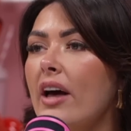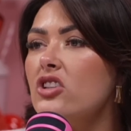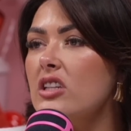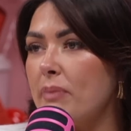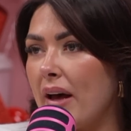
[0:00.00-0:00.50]

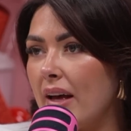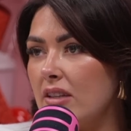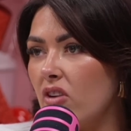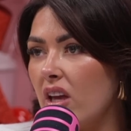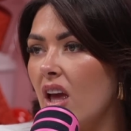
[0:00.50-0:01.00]
actually as bad,
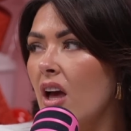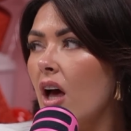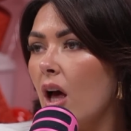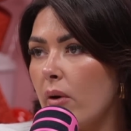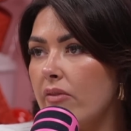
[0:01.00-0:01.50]
right?
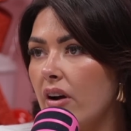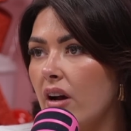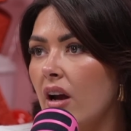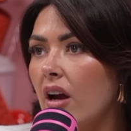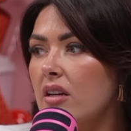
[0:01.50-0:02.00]
However,
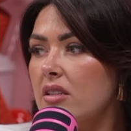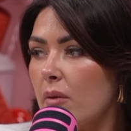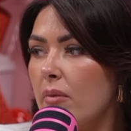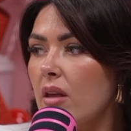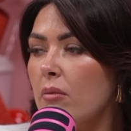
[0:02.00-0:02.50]

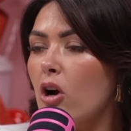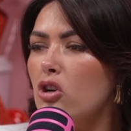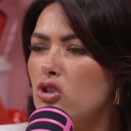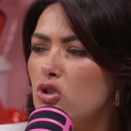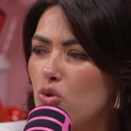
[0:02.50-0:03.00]
some of them are
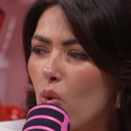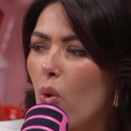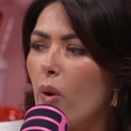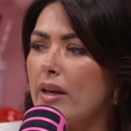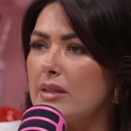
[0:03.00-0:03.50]

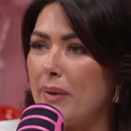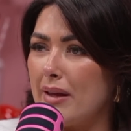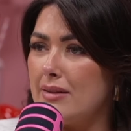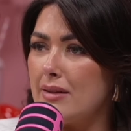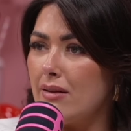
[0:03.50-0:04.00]
so
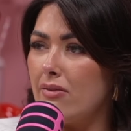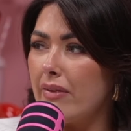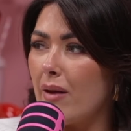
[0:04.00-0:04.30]
expensive that